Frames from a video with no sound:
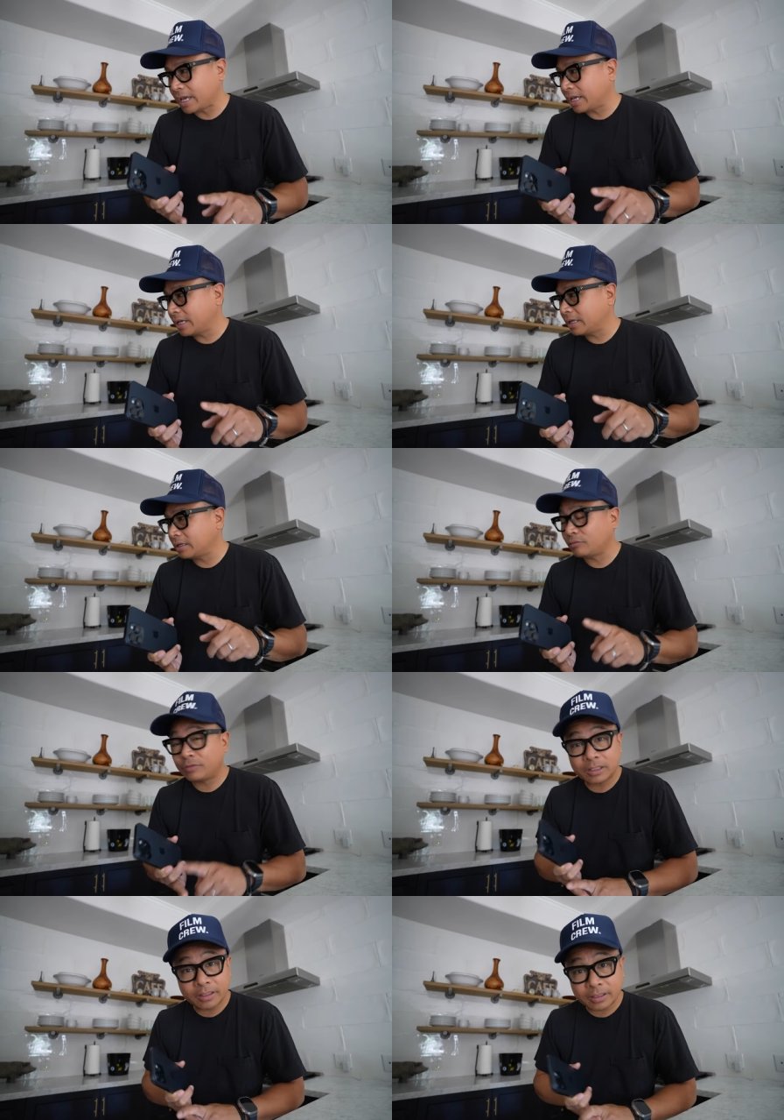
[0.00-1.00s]
and
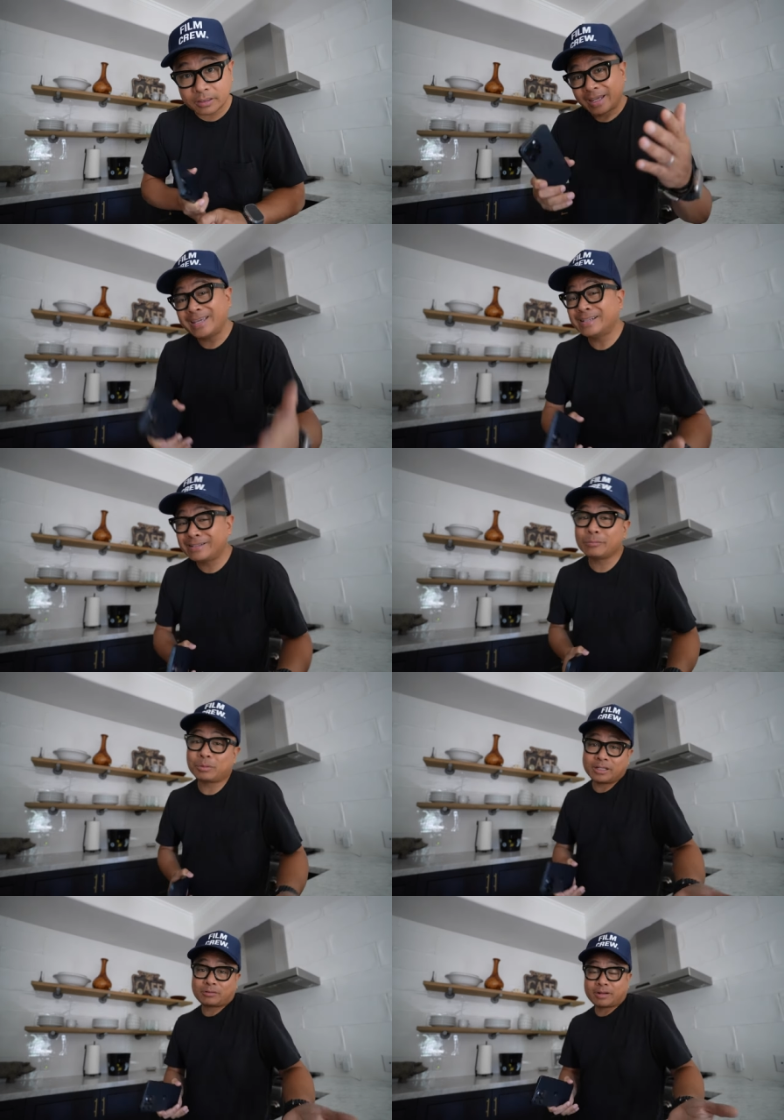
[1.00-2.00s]
Felix. It is the
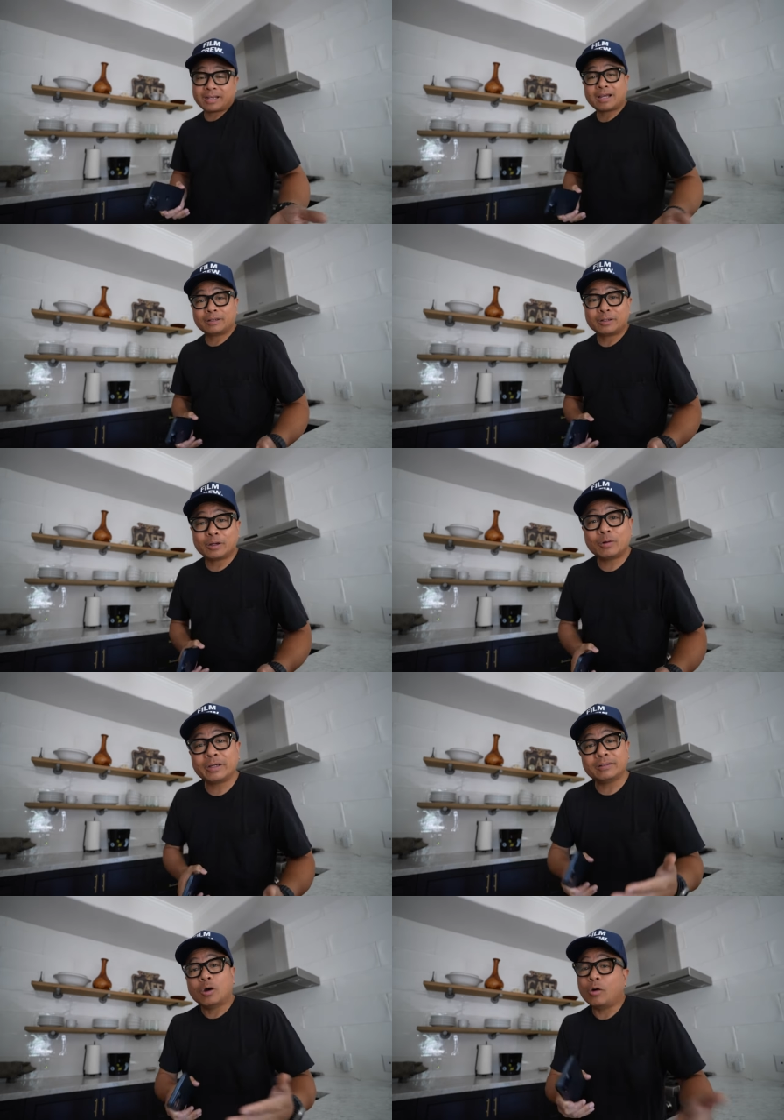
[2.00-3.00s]
place right now to go,
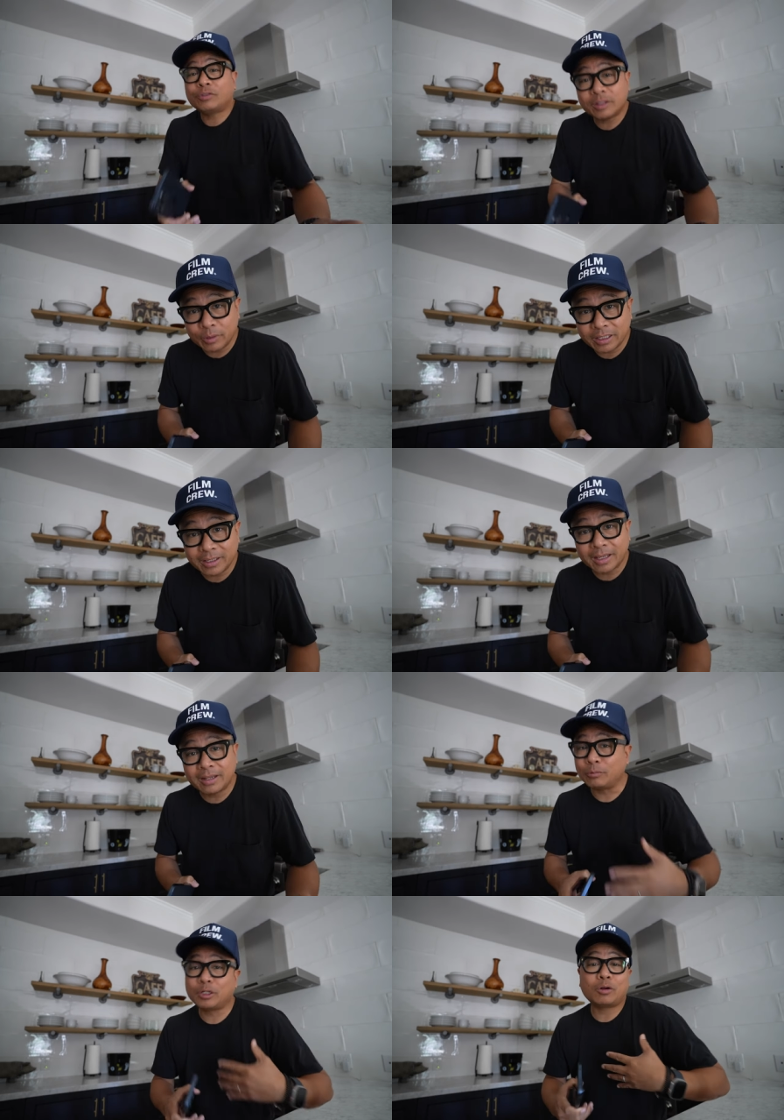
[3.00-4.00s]
and hopefully, we can get
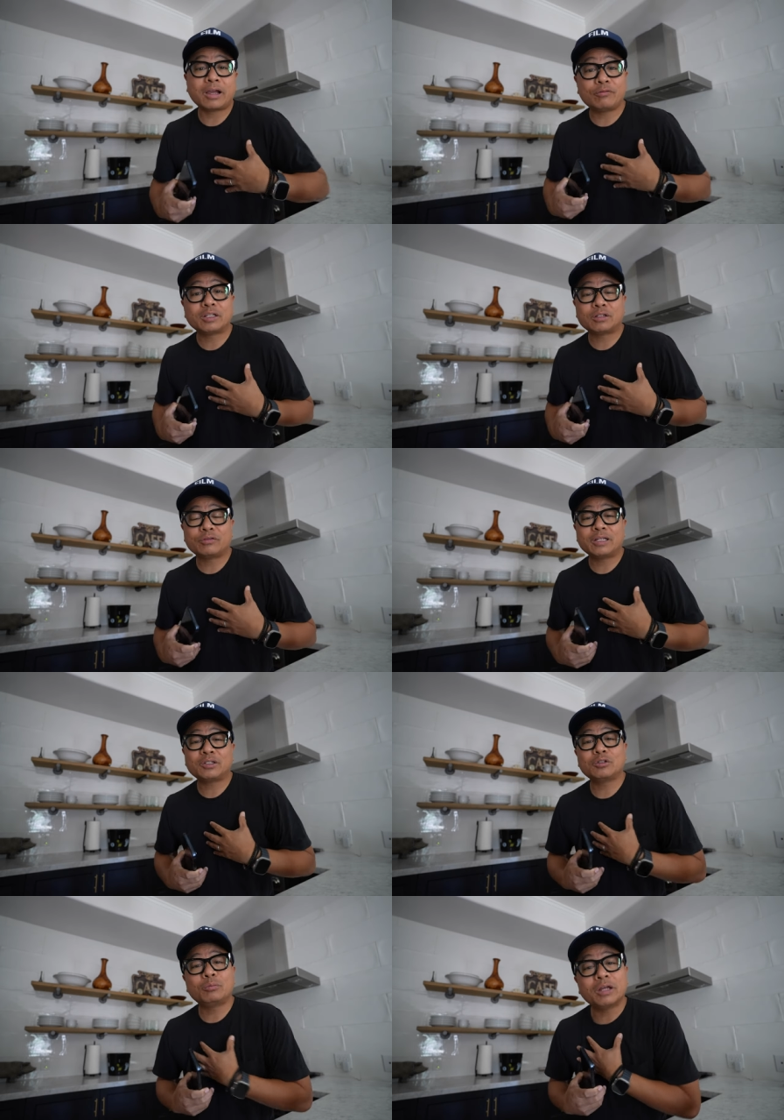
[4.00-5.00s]
in. We don't have
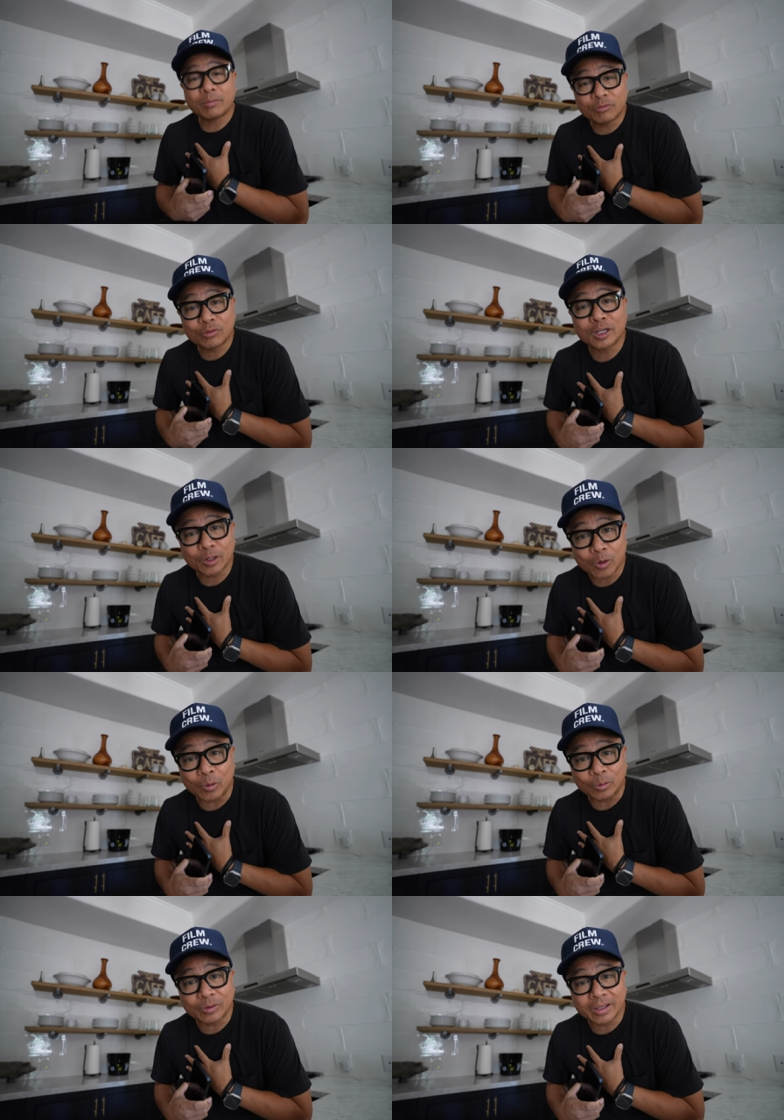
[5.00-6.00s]
reservations, but I'm freaking
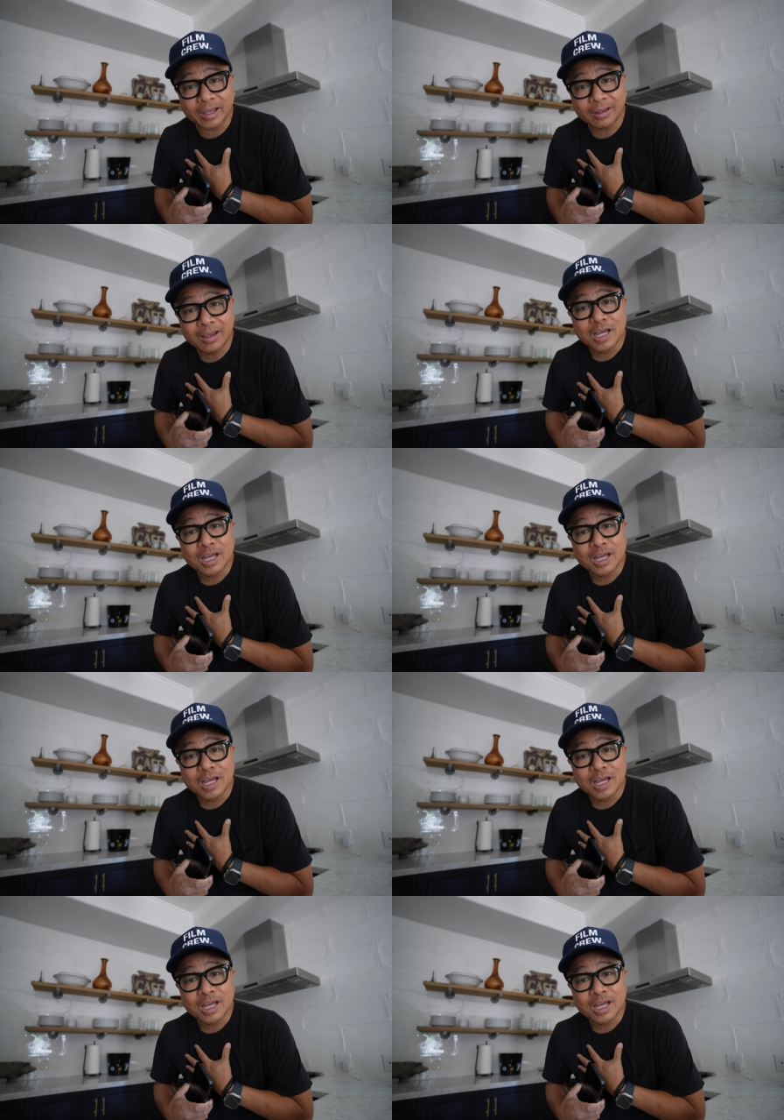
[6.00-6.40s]
old, okay?